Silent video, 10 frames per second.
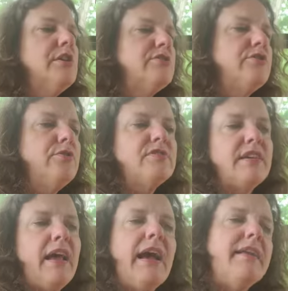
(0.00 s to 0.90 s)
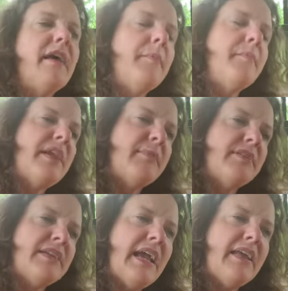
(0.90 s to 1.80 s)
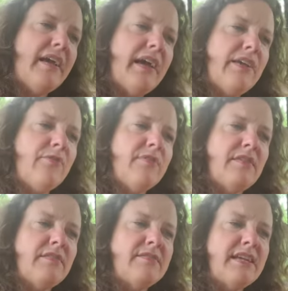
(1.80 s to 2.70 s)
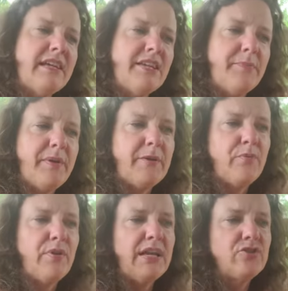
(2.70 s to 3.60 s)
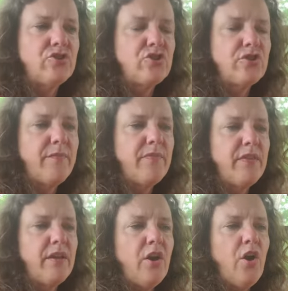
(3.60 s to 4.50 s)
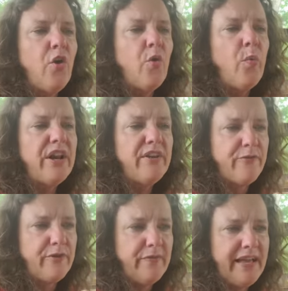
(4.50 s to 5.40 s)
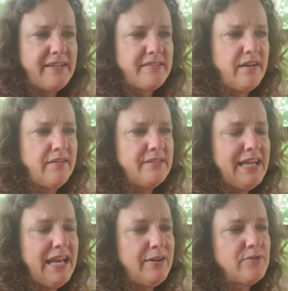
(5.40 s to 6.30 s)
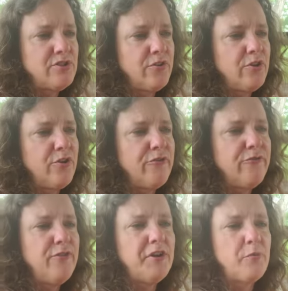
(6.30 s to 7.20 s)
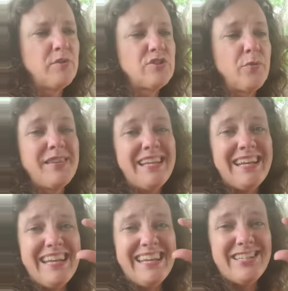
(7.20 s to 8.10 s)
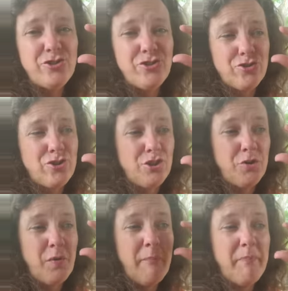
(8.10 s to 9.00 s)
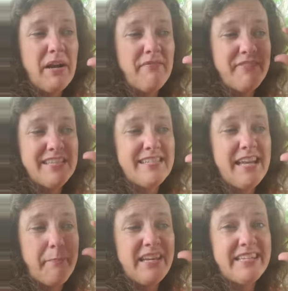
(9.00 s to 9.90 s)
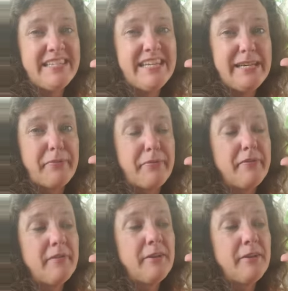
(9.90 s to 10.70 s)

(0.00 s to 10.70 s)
Susan had not been able to get higher than the second big branch. One of her legs hung down so that her foot was only an inch or two above the snapping teeth.